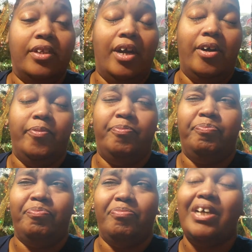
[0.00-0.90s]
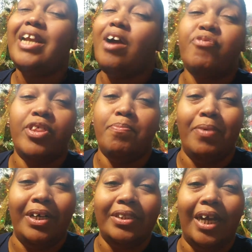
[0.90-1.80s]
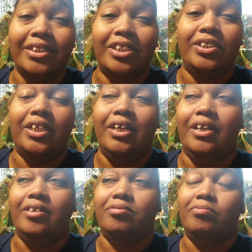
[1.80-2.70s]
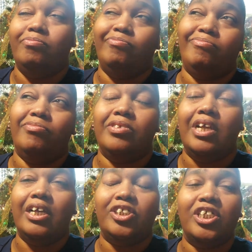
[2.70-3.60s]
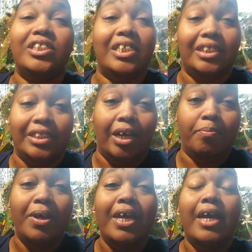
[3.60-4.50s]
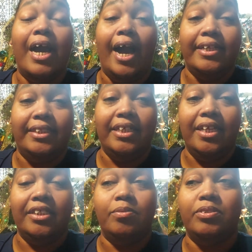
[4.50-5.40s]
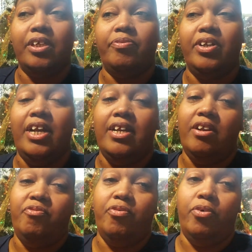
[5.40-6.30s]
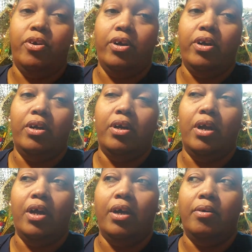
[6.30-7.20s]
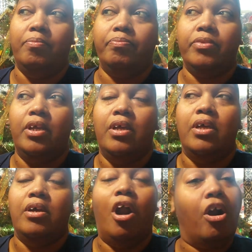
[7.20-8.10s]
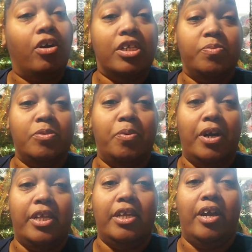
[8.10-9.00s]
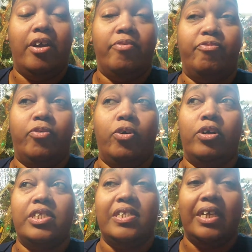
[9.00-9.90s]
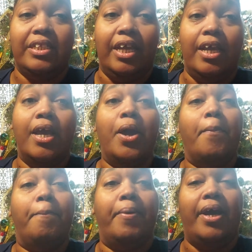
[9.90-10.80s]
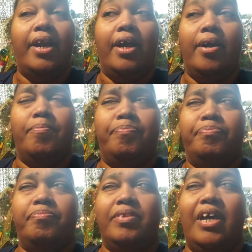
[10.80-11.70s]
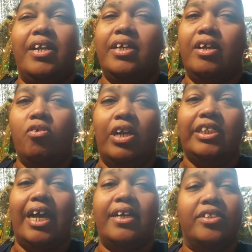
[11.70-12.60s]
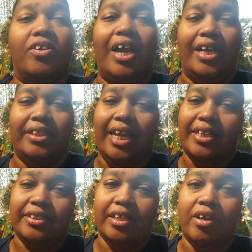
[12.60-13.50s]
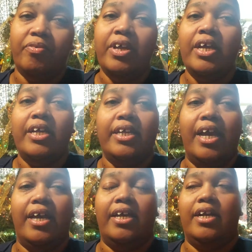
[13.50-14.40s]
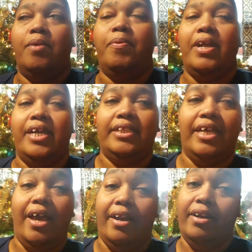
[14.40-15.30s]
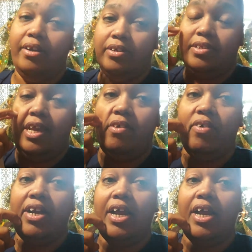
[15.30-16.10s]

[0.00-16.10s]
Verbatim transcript: um, not for the month. I just did it, mm, just did some. I did get some stuff that I needed for, um, our Christmas party uh, for on Sunday, but um, I didn't get a whole lot. So I still got to get that stuff yet, and I'll probably get that at a later date right